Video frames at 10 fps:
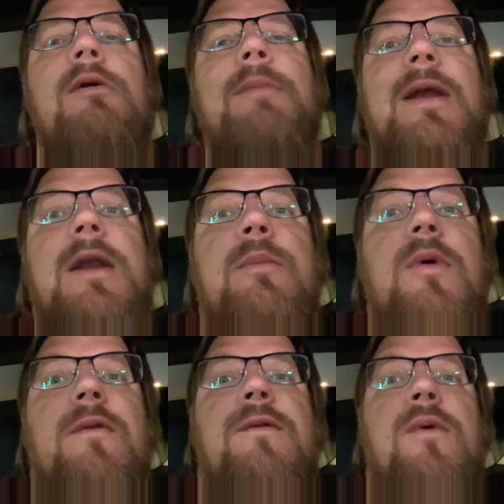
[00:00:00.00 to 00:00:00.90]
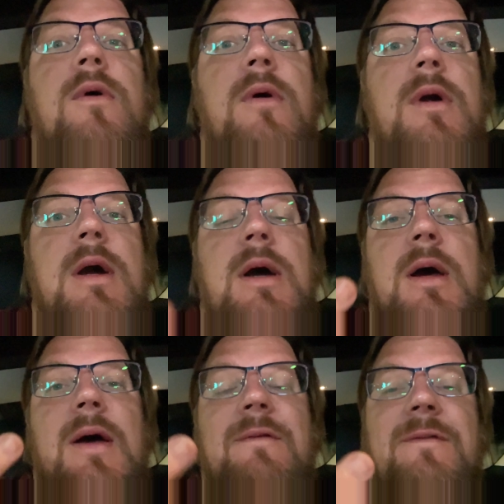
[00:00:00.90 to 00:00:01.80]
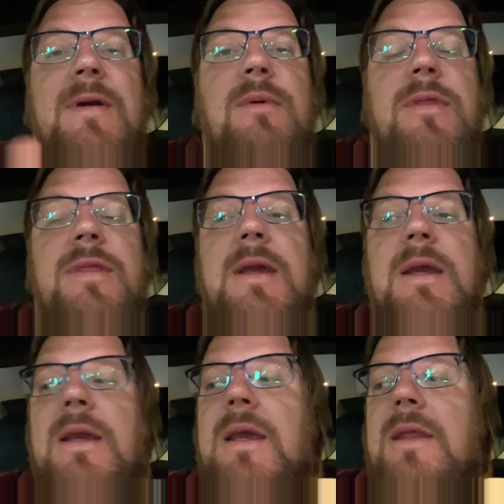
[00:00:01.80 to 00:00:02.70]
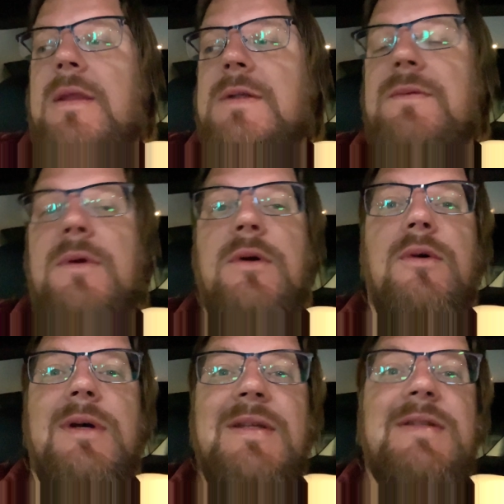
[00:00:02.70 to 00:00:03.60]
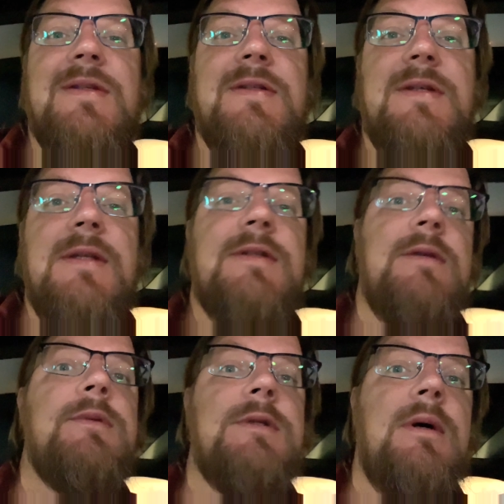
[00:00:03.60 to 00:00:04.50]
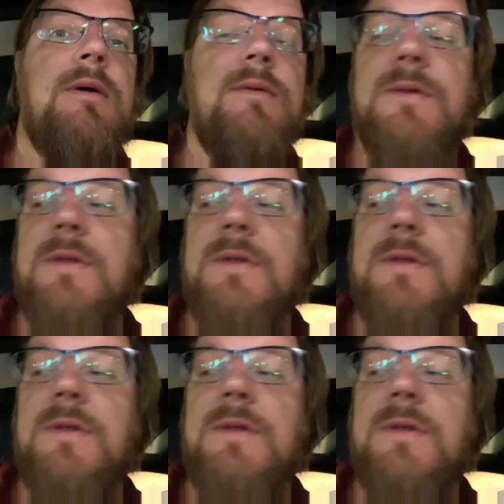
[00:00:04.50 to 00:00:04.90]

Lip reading: my number 4 favorite thing in this vehicle is the seats themselves.